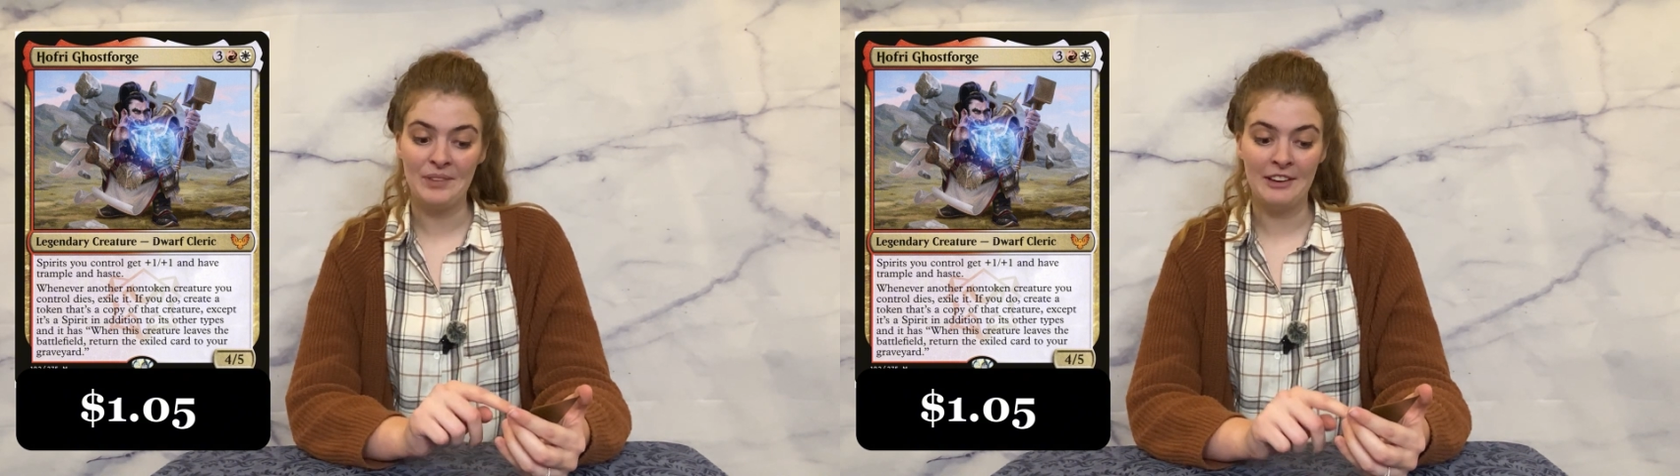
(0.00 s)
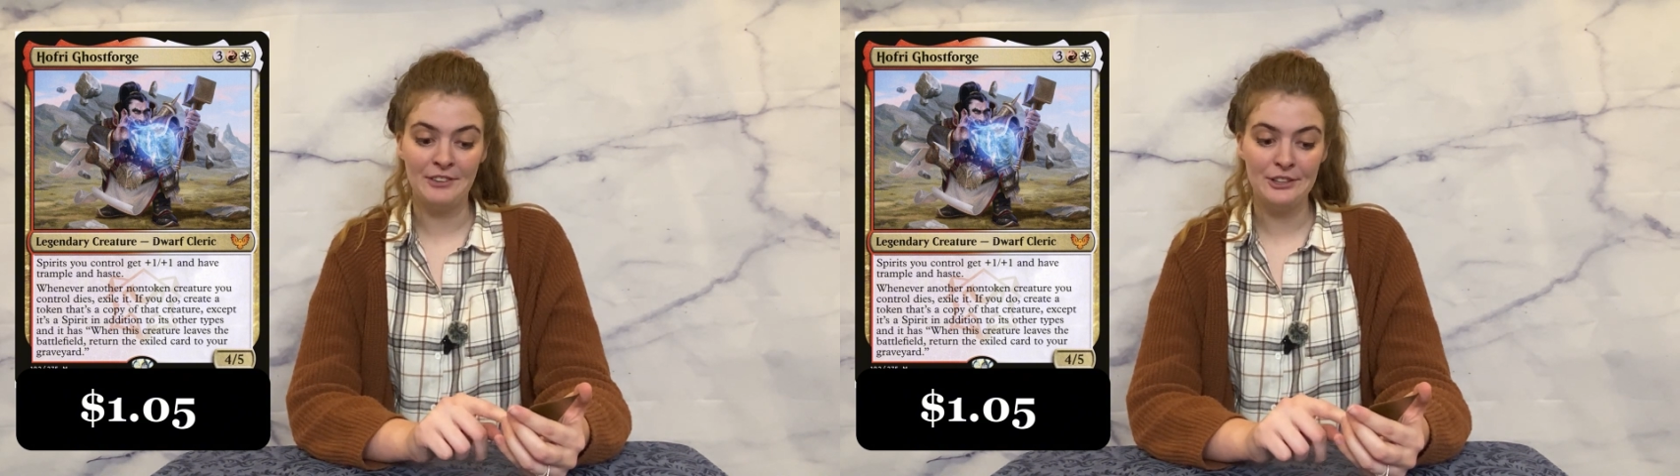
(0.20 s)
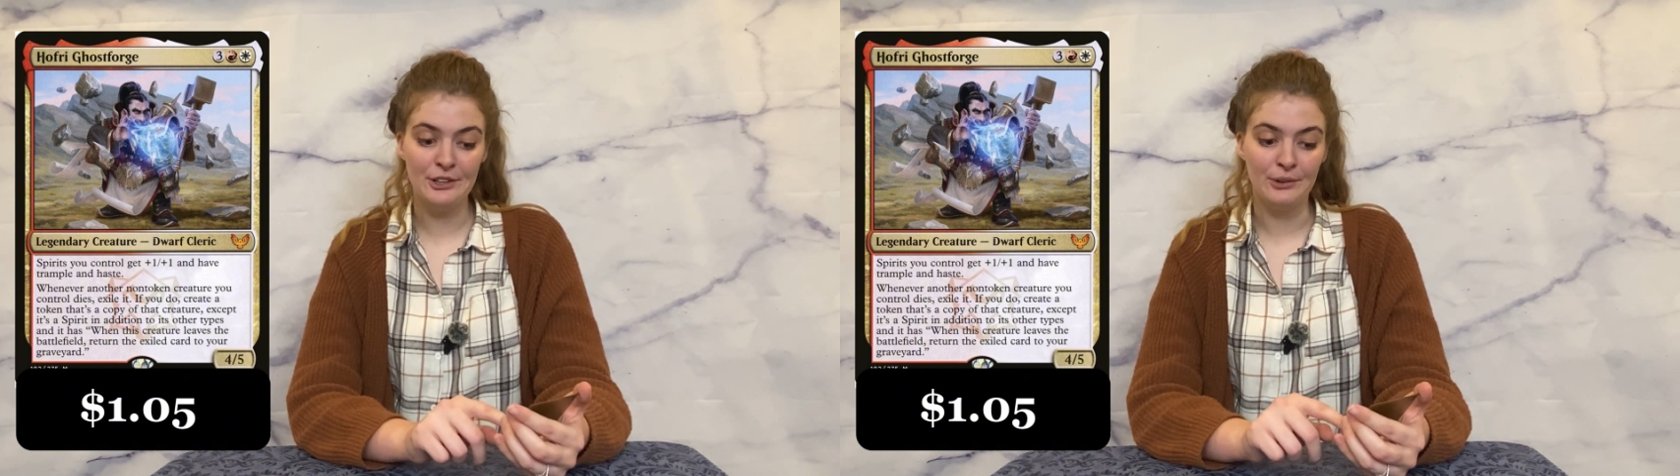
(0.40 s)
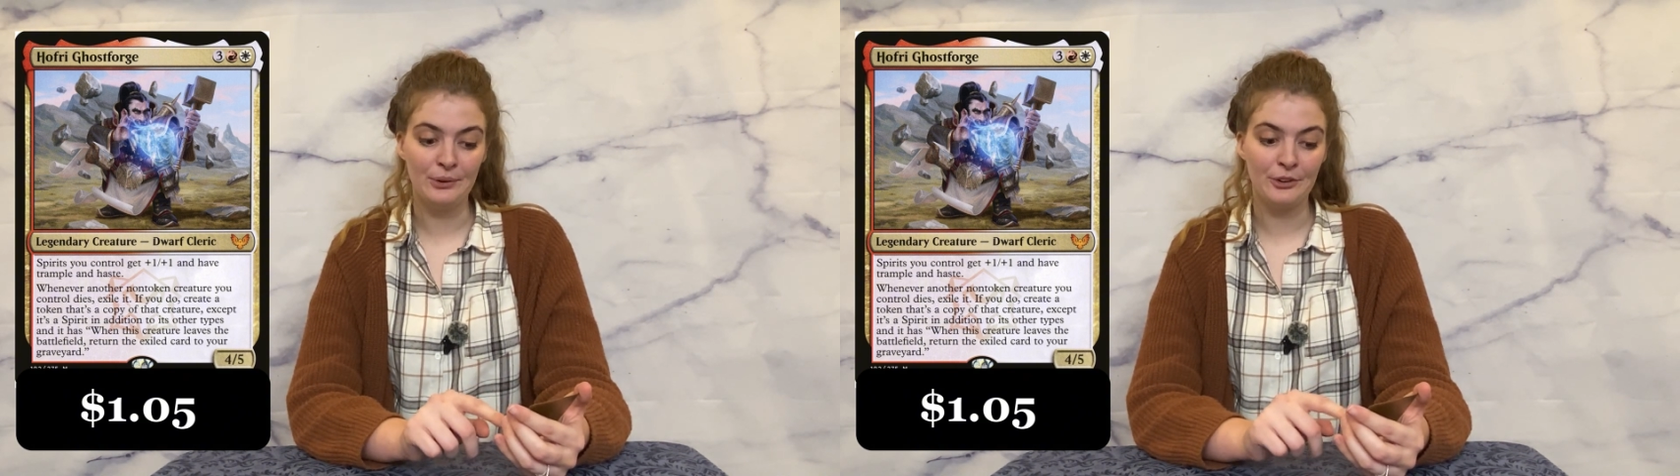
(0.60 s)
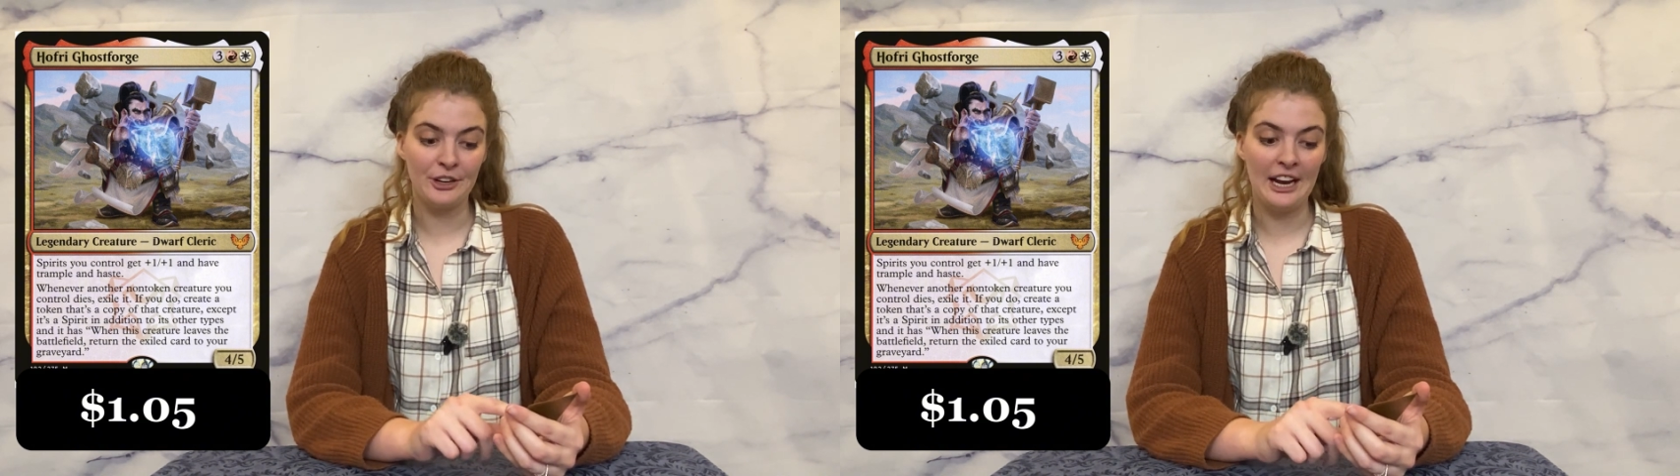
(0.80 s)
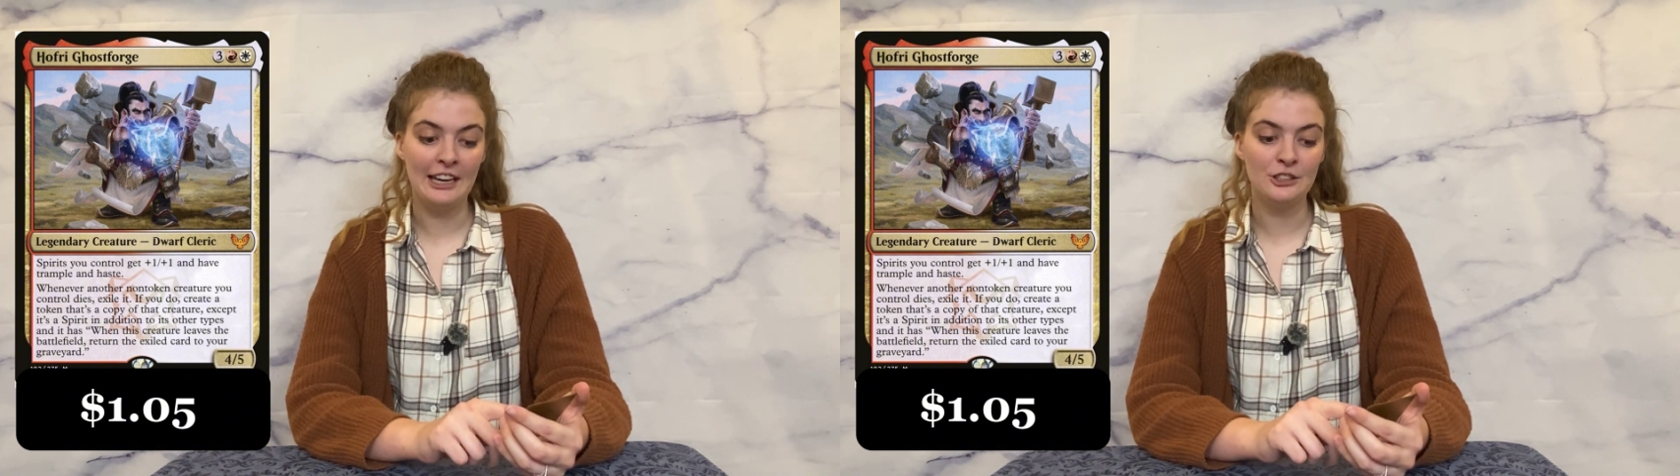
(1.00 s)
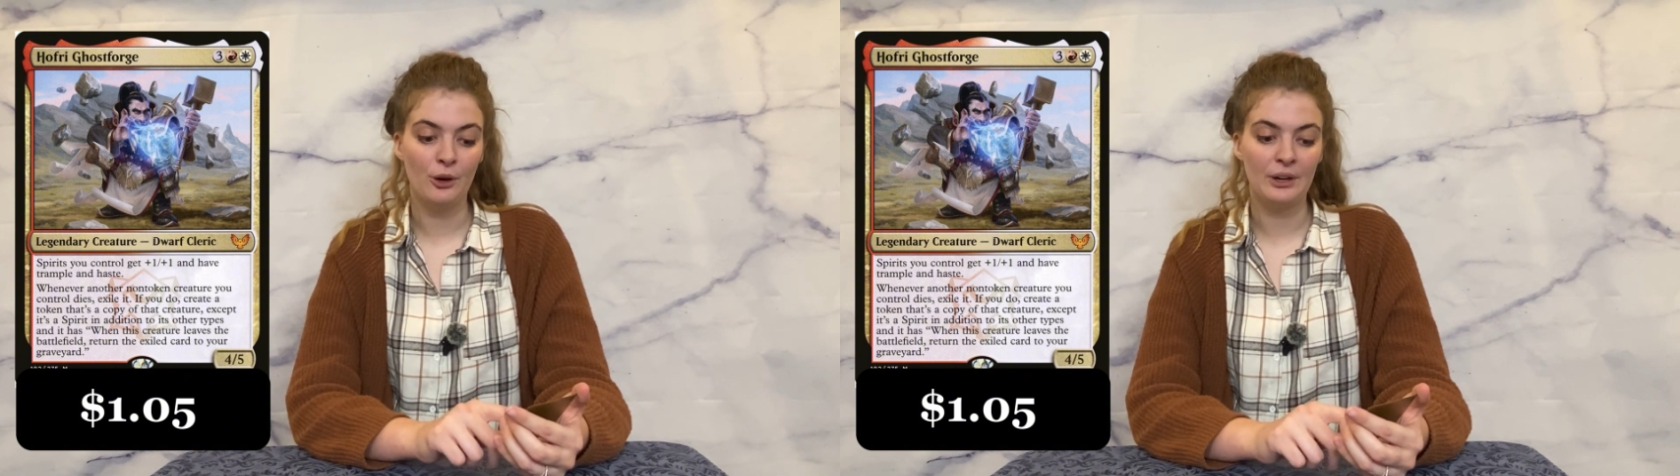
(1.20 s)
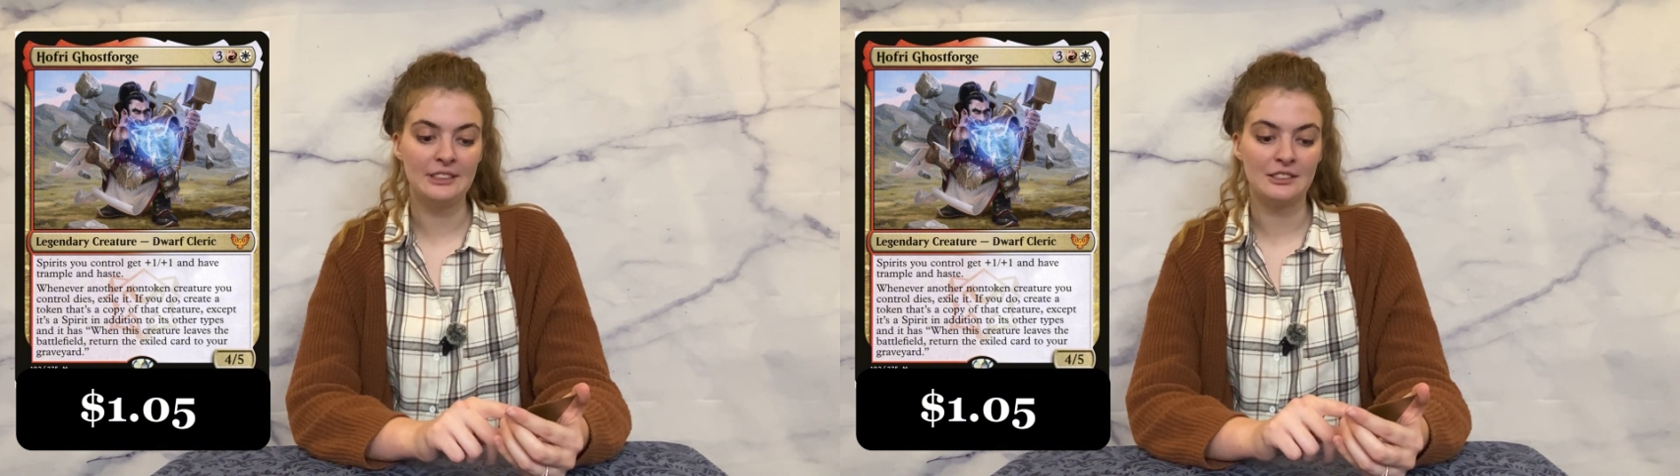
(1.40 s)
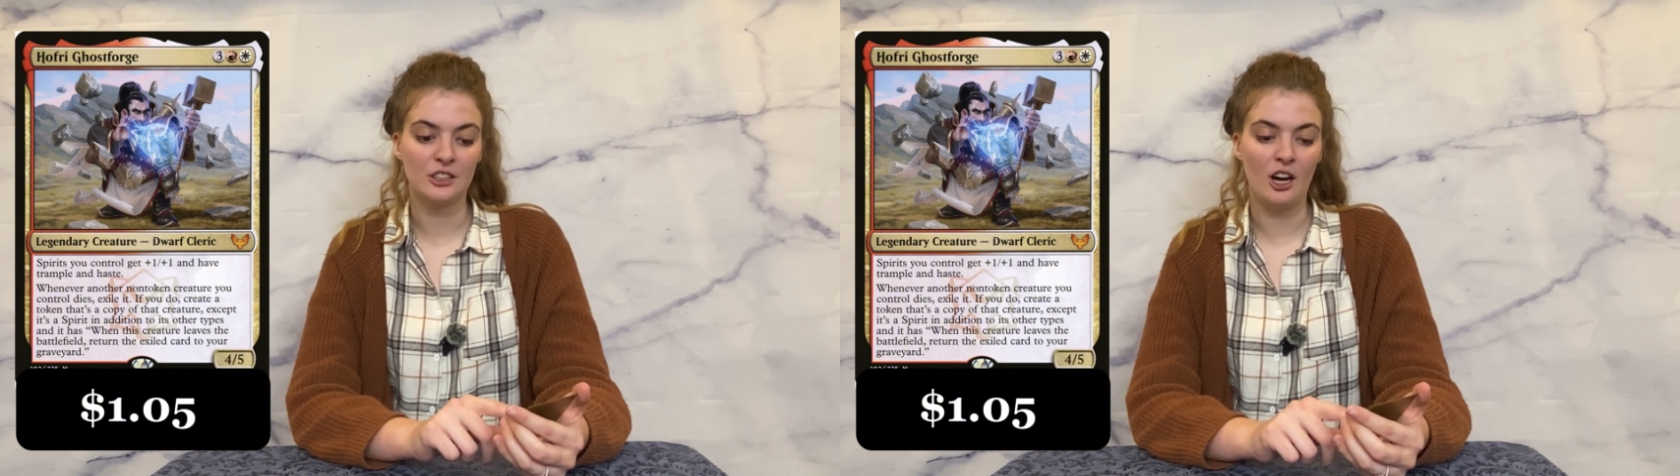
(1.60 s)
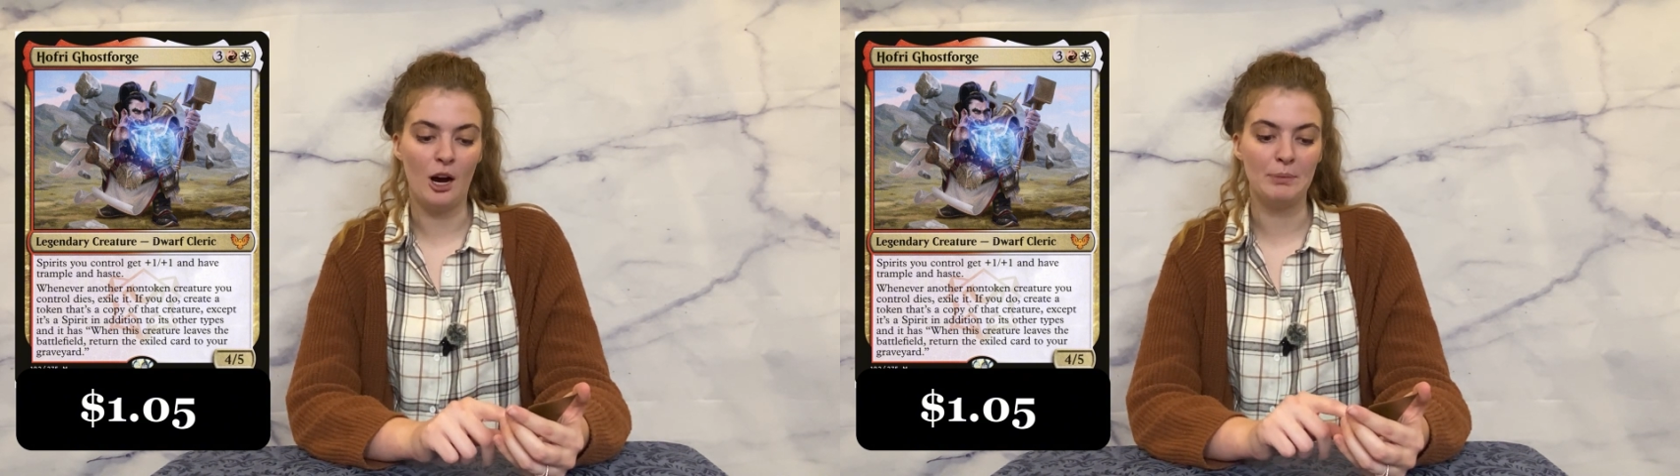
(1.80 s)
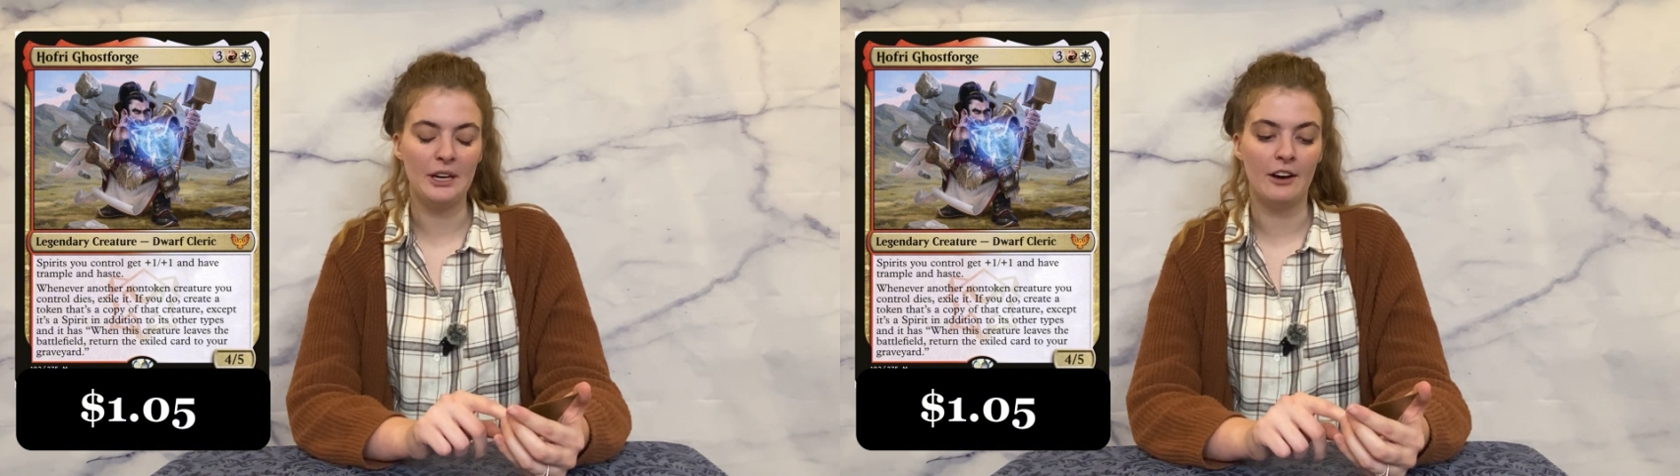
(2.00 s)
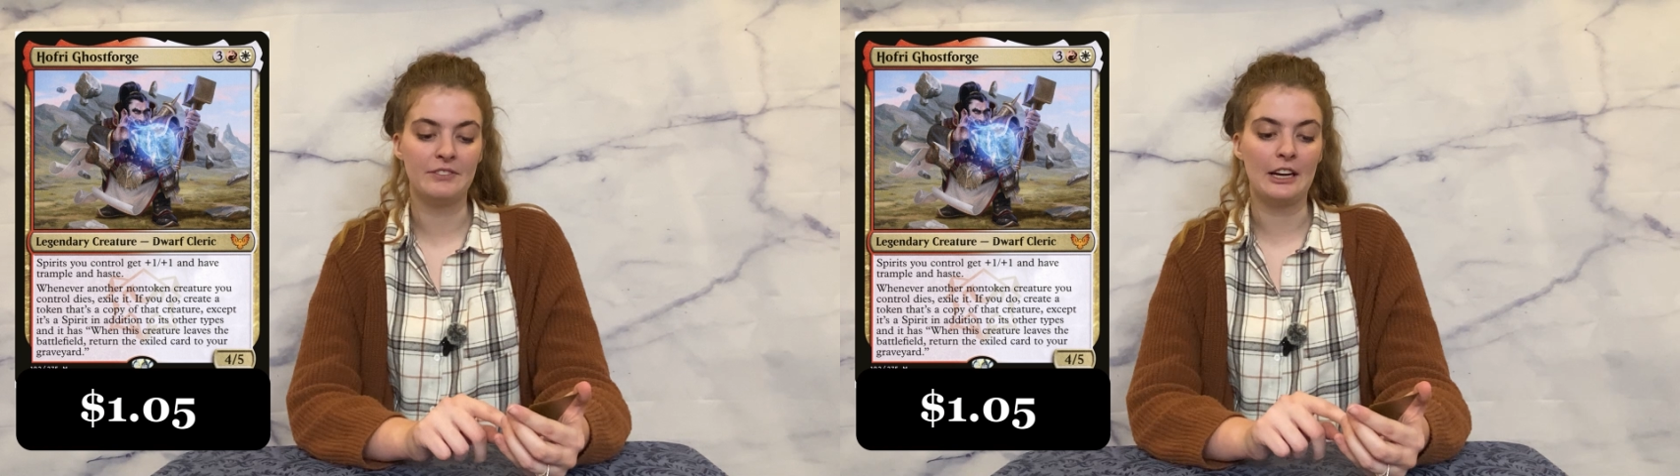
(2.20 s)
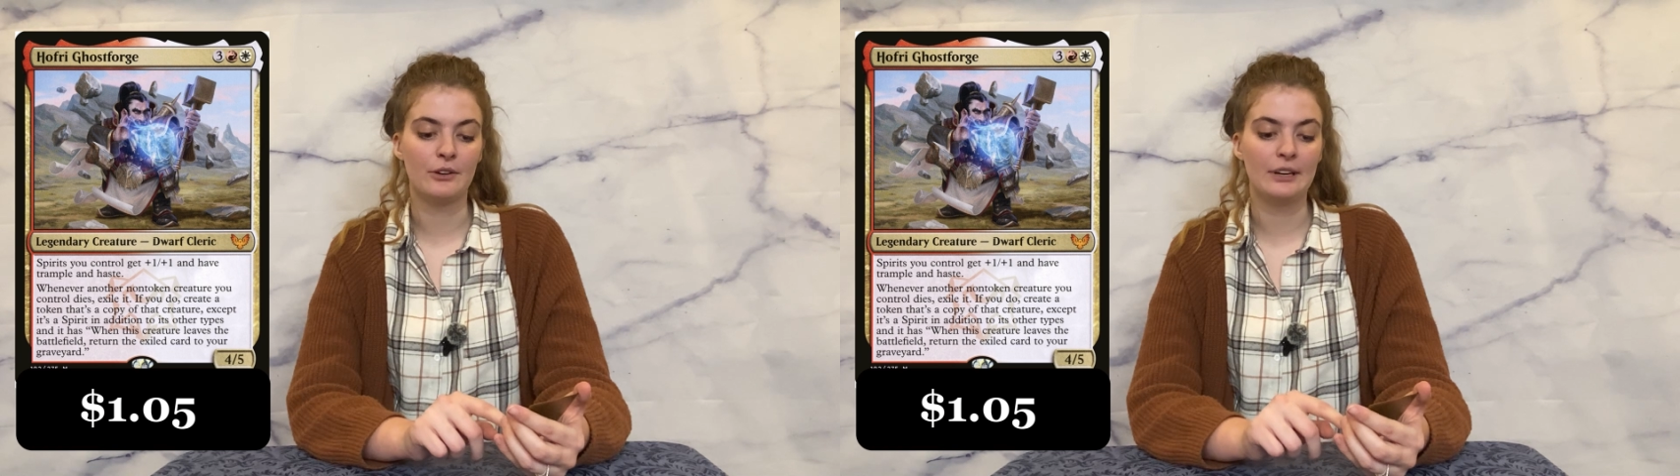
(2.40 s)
If you do, create a token that's a copy of that